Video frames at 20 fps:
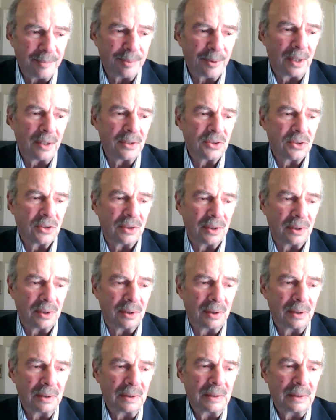
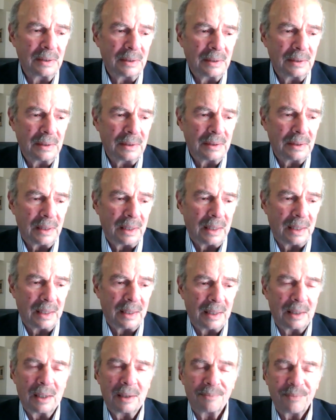pressure,
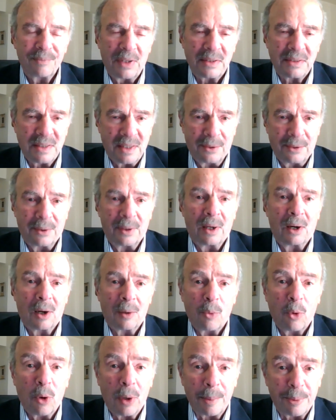et cetera, are
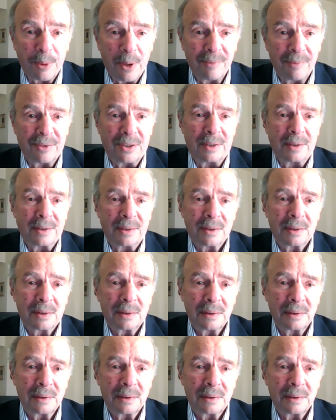more prevalent?